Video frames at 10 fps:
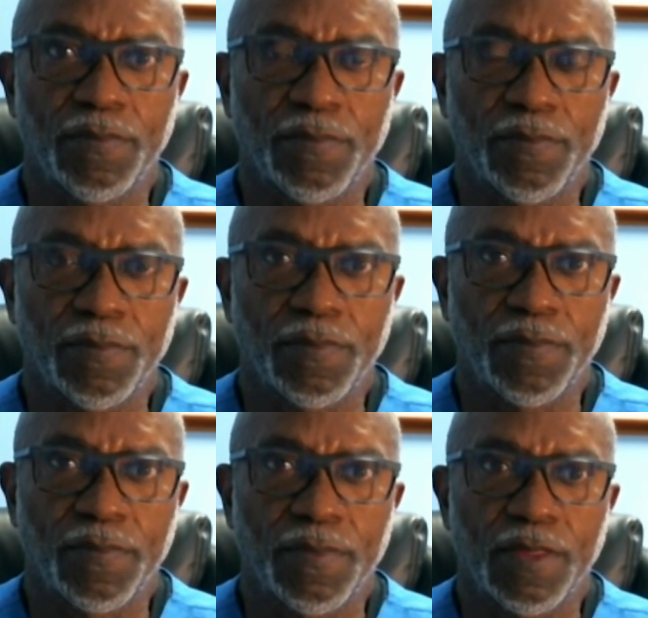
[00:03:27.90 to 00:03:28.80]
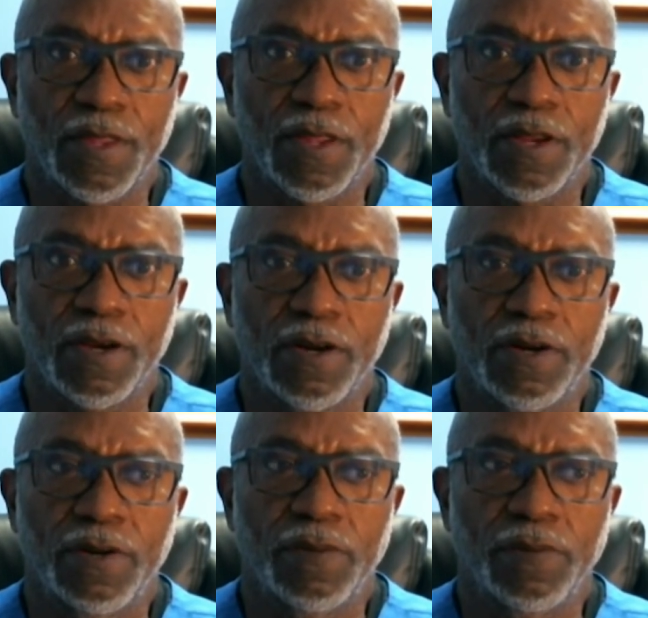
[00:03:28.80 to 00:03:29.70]

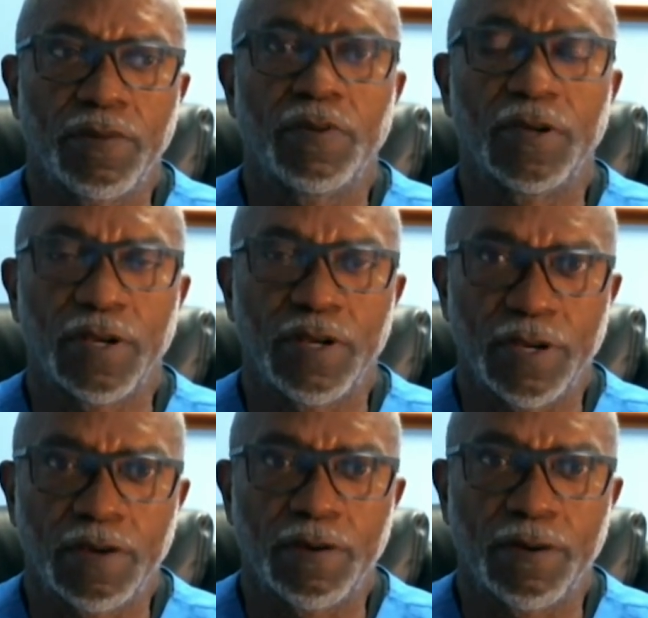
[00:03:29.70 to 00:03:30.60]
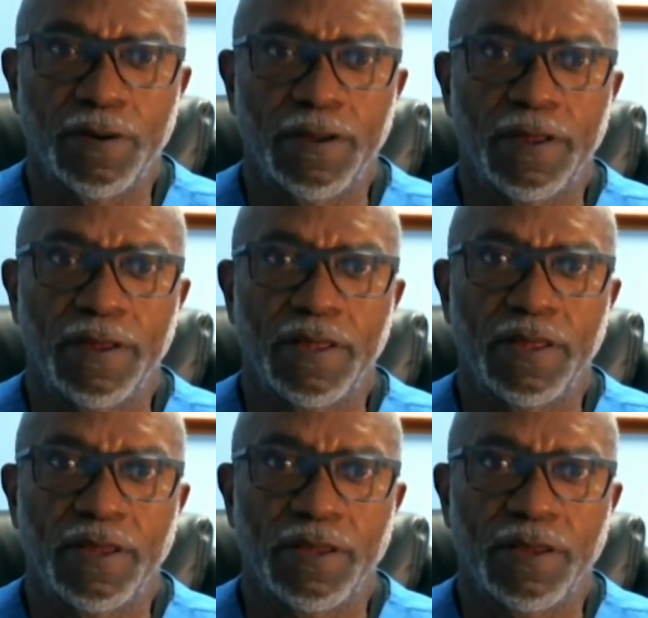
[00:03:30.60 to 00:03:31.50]

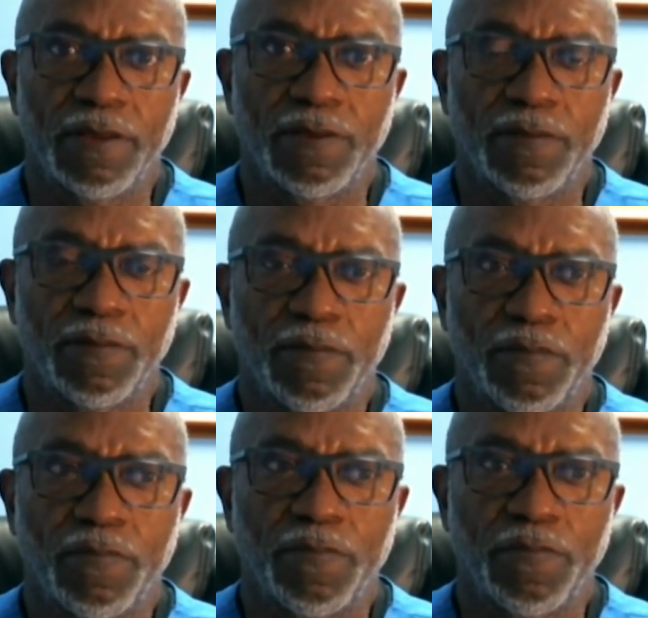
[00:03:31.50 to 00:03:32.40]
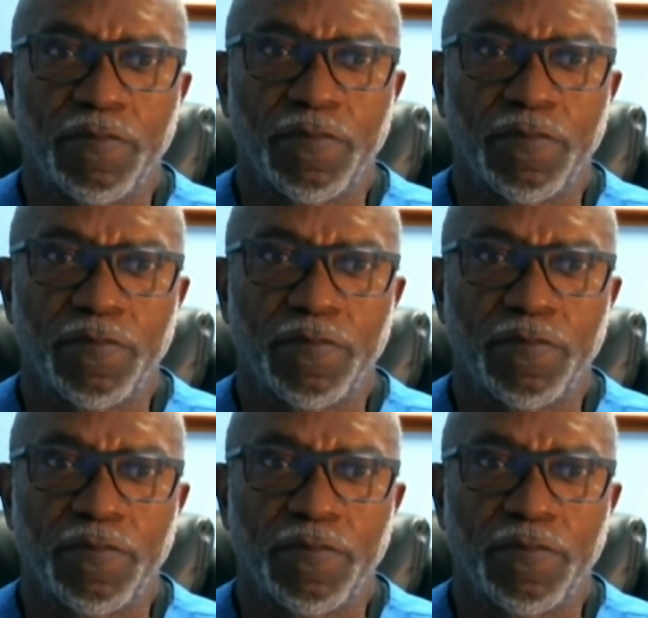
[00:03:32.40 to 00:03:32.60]
(not speaking)